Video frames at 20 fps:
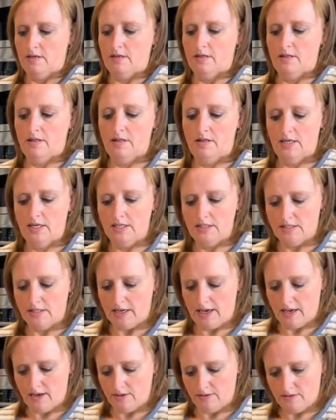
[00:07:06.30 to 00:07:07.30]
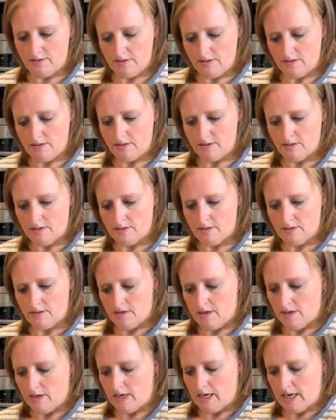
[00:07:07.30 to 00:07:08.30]
these down,
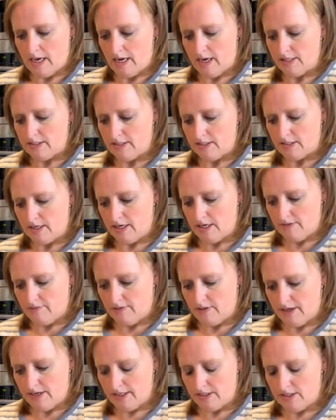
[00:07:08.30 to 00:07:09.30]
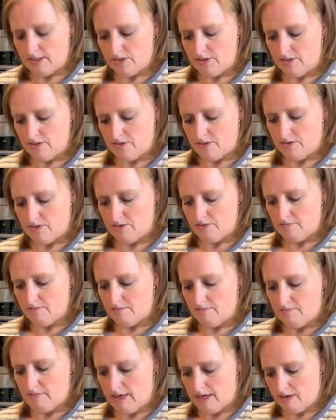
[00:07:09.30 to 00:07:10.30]
and I just kind of like to
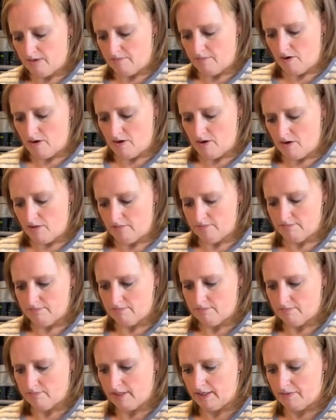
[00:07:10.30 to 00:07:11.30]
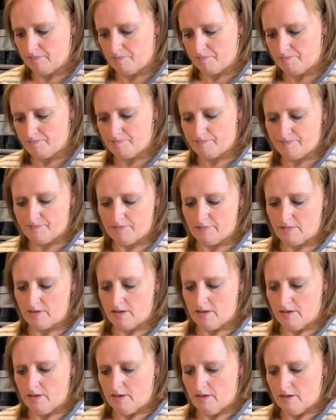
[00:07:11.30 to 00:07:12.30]
make them all like,
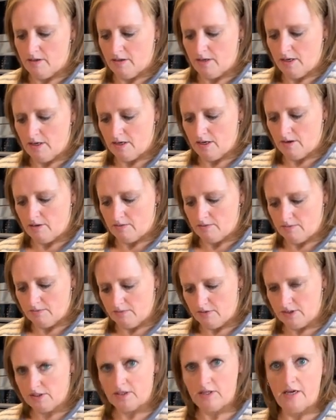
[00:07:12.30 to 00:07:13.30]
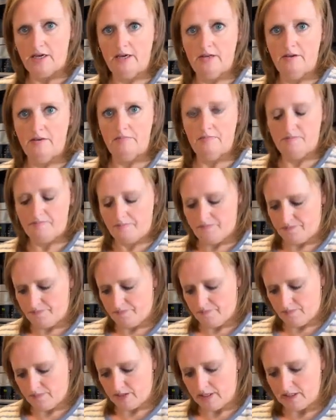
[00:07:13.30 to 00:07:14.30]
you know, just kind
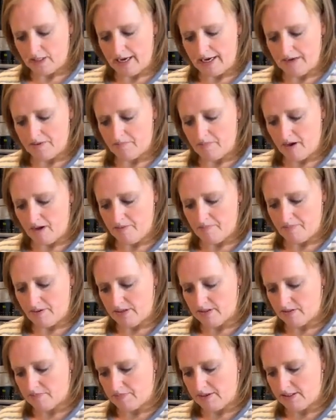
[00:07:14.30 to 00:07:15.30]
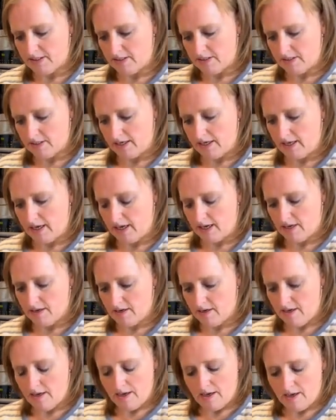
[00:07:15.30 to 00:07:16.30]
of line them up as best as I can.
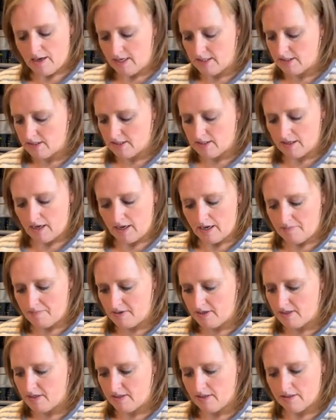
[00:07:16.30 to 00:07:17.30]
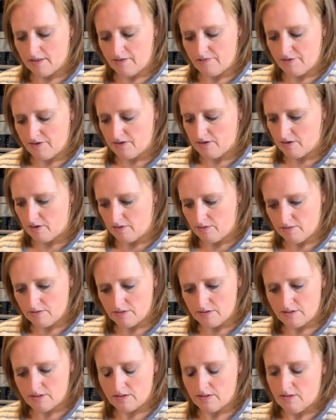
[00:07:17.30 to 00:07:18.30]
It's not a big deal if you don't.
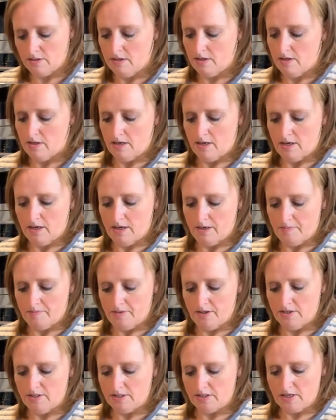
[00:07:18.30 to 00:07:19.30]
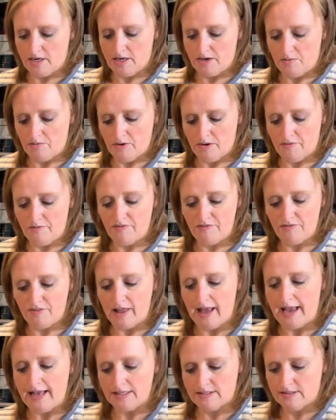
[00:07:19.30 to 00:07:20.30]
You just kind of want them
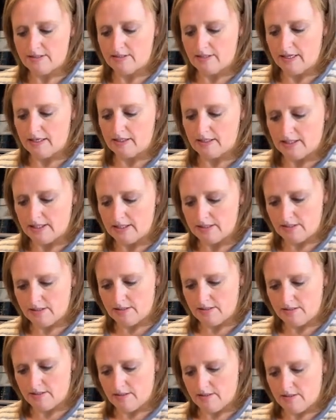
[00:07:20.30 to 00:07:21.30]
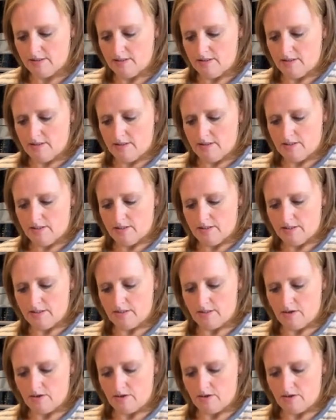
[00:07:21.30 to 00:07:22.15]
flat at least. So,